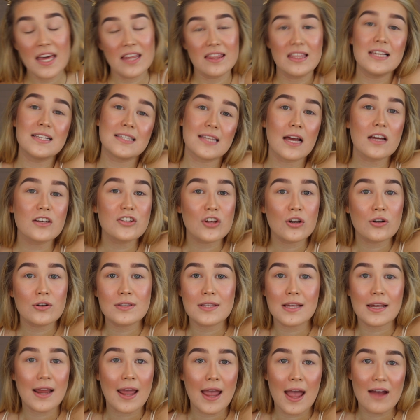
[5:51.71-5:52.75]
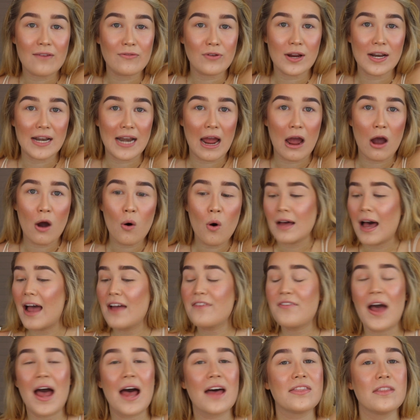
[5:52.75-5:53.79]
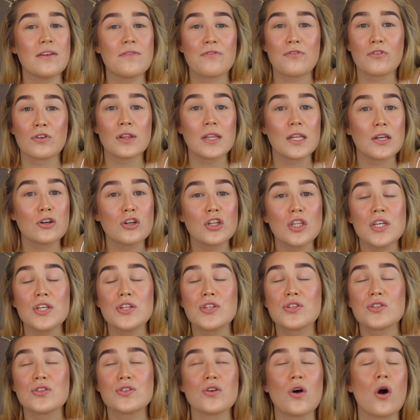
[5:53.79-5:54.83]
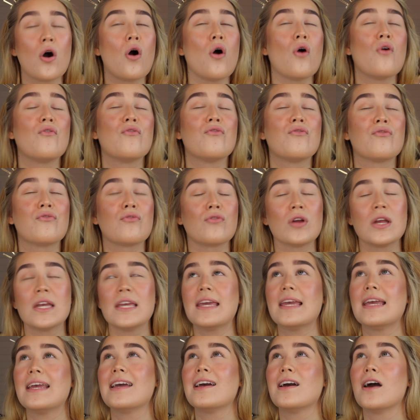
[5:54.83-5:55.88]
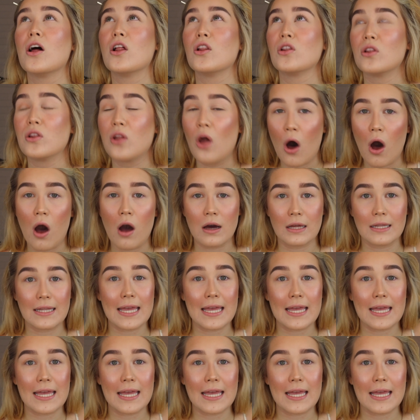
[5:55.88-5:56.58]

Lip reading: These eyeshadows that I have right now, I've had them for literally so freaking long.